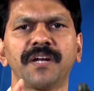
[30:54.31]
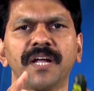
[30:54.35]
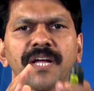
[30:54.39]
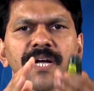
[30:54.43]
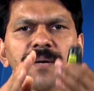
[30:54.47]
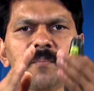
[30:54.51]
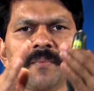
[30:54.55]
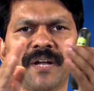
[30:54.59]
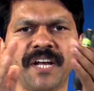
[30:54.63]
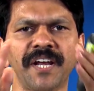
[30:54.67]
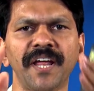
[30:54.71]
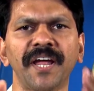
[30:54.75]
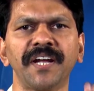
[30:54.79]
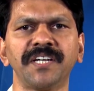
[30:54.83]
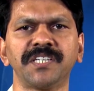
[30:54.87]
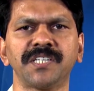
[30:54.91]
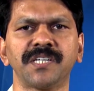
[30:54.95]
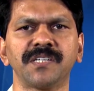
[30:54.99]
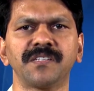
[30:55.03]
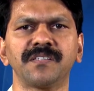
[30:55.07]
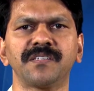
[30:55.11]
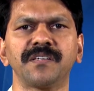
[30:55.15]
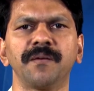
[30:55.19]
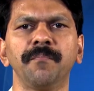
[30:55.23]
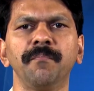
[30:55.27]

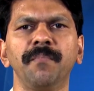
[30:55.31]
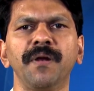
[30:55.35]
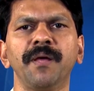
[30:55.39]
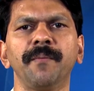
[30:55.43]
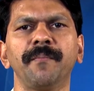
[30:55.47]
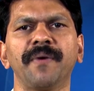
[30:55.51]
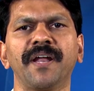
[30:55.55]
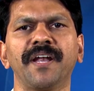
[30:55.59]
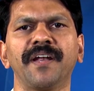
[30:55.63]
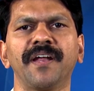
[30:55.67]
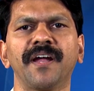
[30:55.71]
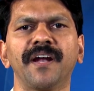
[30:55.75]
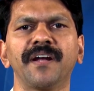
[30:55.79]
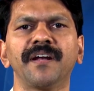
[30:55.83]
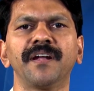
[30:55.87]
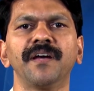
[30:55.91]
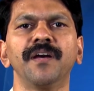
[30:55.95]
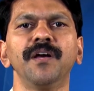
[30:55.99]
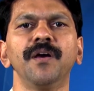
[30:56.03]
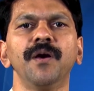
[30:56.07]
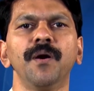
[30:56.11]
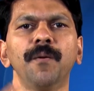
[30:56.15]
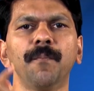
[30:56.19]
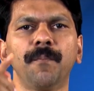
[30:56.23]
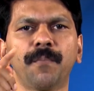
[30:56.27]
recommendations implemented
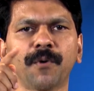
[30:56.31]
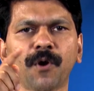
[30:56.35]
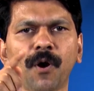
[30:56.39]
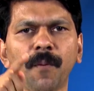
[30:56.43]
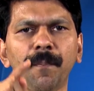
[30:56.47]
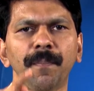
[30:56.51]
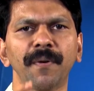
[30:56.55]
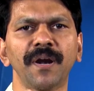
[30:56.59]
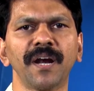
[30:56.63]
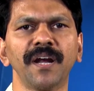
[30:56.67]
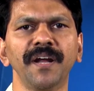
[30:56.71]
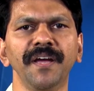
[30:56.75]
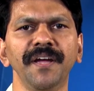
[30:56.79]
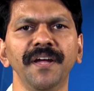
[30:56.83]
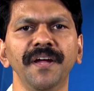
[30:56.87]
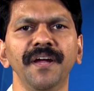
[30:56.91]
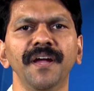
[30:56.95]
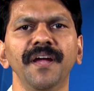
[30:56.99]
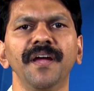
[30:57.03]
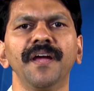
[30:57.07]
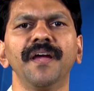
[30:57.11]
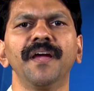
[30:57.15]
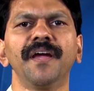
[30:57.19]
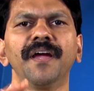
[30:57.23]
properly,